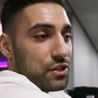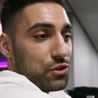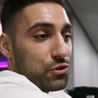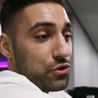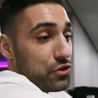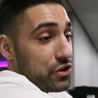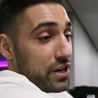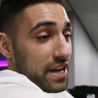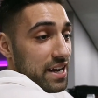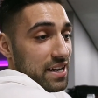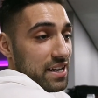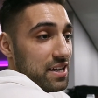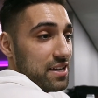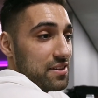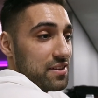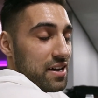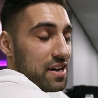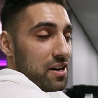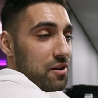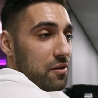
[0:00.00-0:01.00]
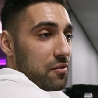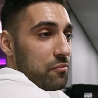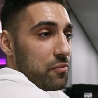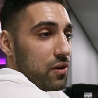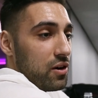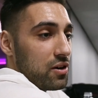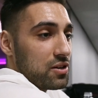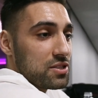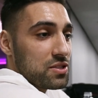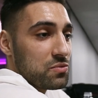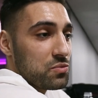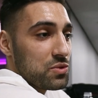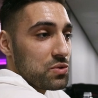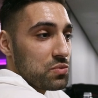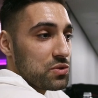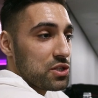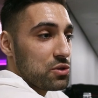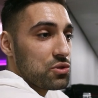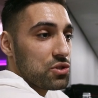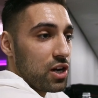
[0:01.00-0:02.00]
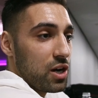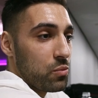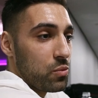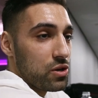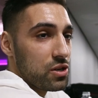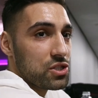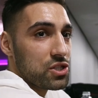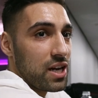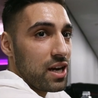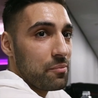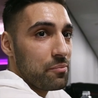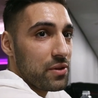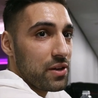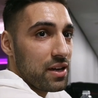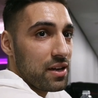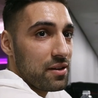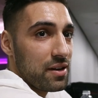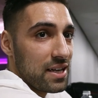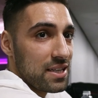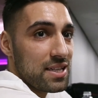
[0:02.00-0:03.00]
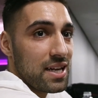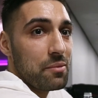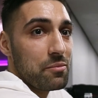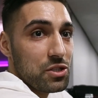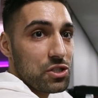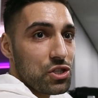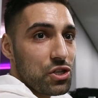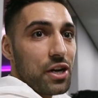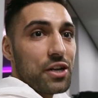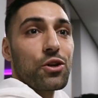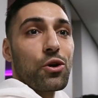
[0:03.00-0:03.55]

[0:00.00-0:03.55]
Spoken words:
Ukrainian that I boxed was two-time world champion as amateur.